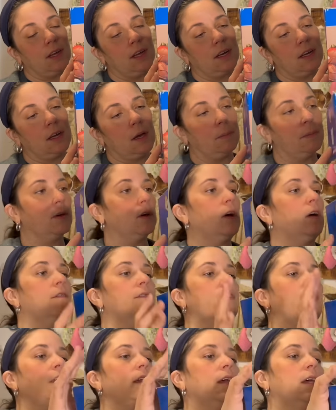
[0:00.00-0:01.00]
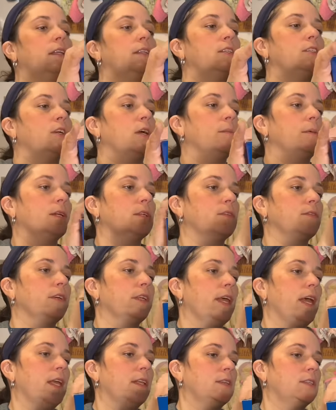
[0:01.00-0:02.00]
get a cup of coffee at Starbucks for
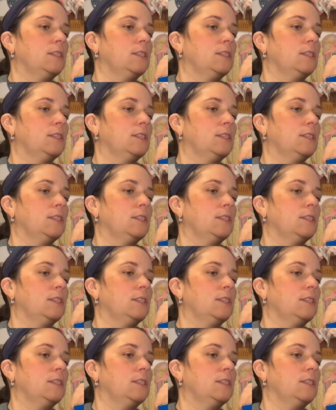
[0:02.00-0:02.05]
that.